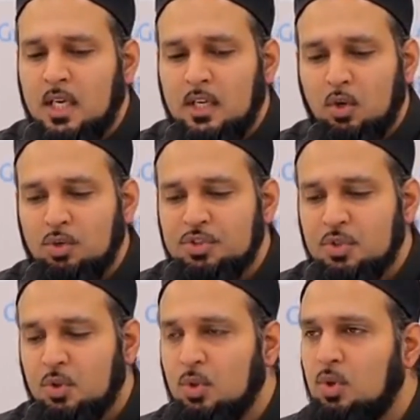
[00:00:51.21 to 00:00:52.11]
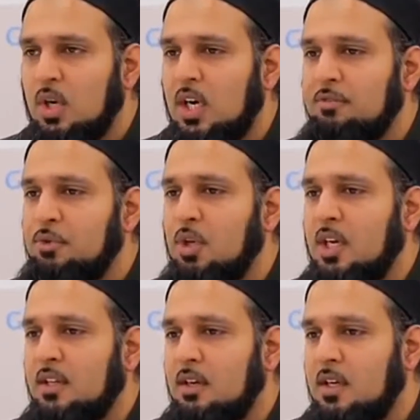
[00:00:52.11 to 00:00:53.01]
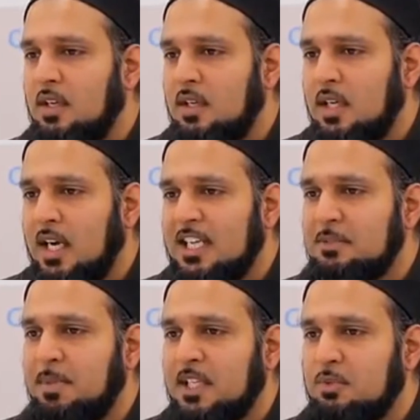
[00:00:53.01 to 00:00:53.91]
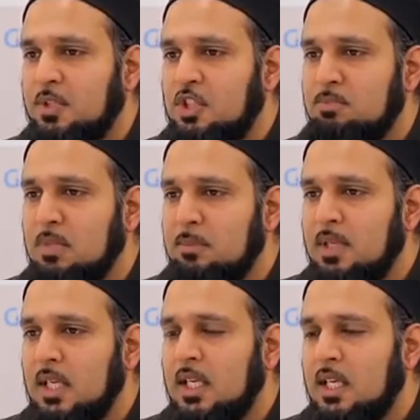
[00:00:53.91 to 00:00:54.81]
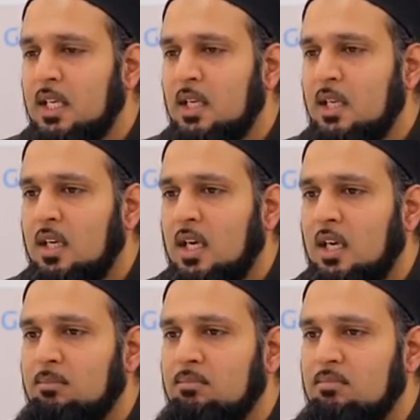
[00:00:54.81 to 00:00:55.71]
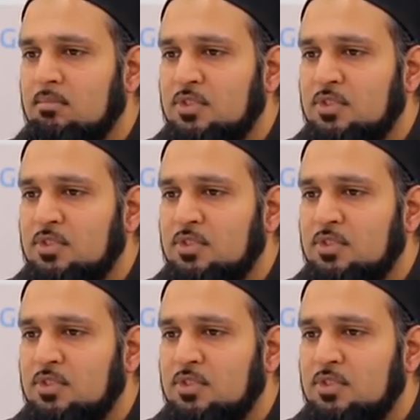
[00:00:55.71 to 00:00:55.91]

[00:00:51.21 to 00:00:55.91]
and also a few other aspects which maybe um,